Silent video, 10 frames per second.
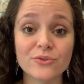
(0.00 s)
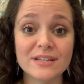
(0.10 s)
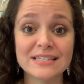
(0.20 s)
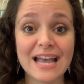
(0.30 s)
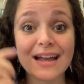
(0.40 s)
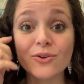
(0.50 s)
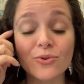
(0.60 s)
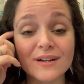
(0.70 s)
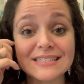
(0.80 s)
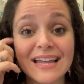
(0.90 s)
through these
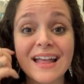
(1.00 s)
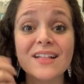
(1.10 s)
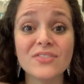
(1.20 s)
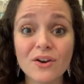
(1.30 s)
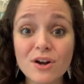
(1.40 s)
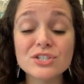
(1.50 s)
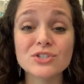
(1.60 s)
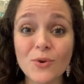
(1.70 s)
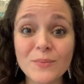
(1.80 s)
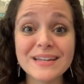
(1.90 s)
categories. There are
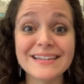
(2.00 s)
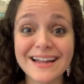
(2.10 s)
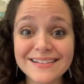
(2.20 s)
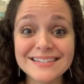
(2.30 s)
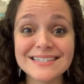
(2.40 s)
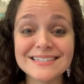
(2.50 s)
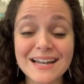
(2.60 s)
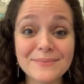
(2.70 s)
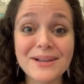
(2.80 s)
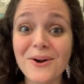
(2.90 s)
so many necklaces
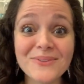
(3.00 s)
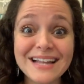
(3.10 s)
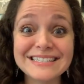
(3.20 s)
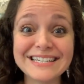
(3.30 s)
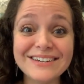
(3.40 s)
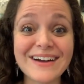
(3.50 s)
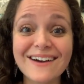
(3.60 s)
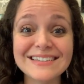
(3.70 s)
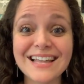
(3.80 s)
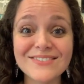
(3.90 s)
that I'm like, oh, that's cute.
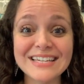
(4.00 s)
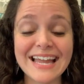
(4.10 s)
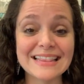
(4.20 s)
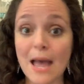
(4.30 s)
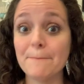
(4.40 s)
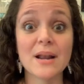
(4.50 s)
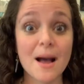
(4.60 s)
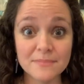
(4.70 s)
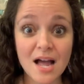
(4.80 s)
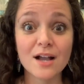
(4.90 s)
I would love to get that, but
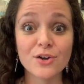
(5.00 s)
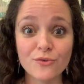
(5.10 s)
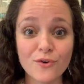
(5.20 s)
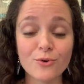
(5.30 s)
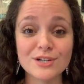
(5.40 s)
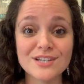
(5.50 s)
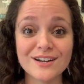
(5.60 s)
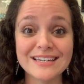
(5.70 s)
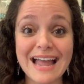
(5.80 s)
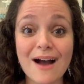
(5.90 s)
I'm not going to focus
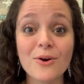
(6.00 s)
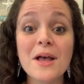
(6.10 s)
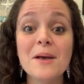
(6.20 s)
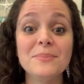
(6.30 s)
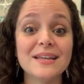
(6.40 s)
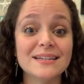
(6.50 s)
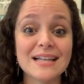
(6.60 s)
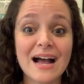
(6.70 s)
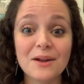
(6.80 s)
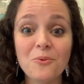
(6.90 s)
on it now because
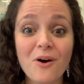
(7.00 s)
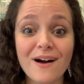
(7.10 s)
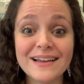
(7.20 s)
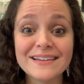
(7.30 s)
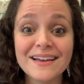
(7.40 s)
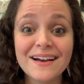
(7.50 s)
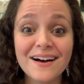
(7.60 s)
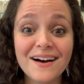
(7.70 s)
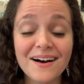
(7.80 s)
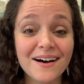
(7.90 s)
I want,
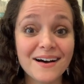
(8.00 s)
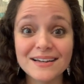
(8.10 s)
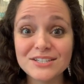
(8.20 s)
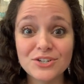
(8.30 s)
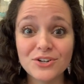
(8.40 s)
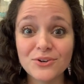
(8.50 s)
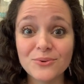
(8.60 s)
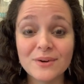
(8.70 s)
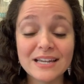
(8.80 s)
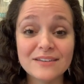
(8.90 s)

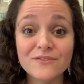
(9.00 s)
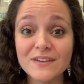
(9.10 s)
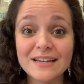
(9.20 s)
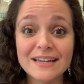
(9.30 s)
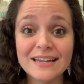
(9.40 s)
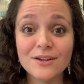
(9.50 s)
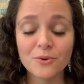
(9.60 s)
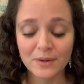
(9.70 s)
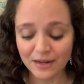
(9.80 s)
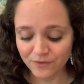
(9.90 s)
infinity
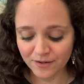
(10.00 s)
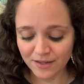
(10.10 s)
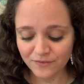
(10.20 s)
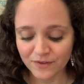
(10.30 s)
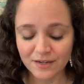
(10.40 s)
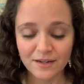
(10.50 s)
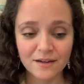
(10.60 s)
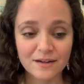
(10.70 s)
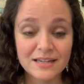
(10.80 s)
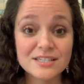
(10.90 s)
or whatever, not infinity,
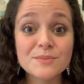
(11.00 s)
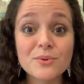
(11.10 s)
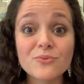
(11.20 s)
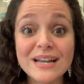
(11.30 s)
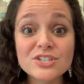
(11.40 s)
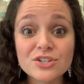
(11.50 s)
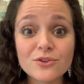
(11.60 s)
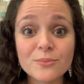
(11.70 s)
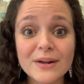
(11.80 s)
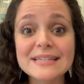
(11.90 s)

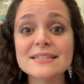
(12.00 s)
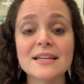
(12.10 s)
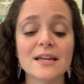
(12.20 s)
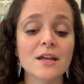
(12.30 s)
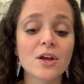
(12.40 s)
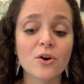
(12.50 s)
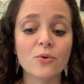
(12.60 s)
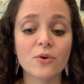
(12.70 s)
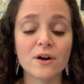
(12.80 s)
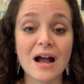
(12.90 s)
inspirational bracelet,
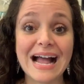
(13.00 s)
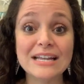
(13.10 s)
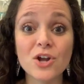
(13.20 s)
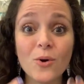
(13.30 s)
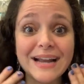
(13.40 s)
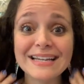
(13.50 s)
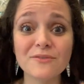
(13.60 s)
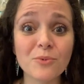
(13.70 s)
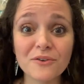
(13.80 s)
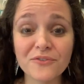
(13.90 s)
or I know I need
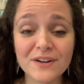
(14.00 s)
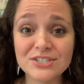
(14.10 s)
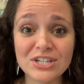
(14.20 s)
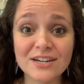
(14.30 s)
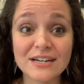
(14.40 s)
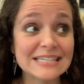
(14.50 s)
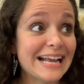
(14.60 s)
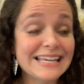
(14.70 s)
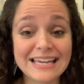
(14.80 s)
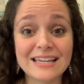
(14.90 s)
more fringe earrings.
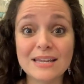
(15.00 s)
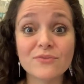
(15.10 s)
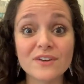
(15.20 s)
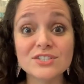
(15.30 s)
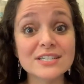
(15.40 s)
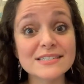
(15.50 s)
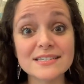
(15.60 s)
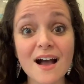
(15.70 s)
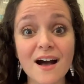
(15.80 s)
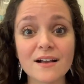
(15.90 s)
I can't keep fringe in
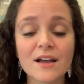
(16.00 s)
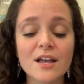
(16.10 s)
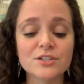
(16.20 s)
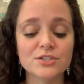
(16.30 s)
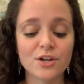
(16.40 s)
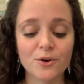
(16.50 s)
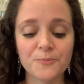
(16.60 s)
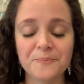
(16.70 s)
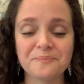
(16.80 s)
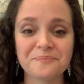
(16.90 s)
stock. So
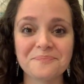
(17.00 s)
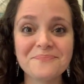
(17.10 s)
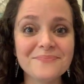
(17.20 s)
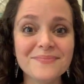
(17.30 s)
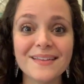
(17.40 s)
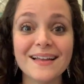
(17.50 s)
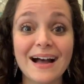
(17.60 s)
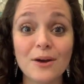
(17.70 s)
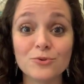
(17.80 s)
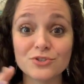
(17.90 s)

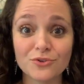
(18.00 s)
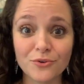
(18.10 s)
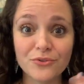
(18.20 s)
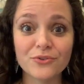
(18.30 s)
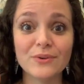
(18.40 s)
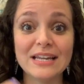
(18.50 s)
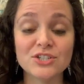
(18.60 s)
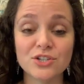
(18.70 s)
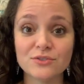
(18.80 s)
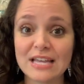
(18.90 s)
I will scroll through
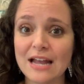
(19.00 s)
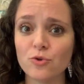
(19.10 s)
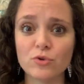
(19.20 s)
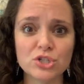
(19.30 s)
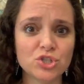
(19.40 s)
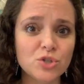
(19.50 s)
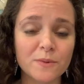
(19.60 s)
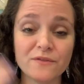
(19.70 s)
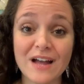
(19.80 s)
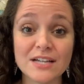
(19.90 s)
each of those categories
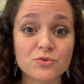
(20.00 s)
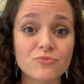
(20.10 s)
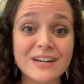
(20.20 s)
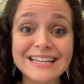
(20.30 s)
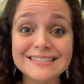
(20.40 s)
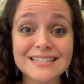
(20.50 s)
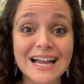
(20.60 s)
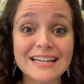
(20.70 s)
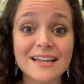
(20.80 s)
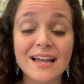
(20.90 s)
super fast. Rings,
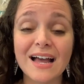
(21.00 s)
I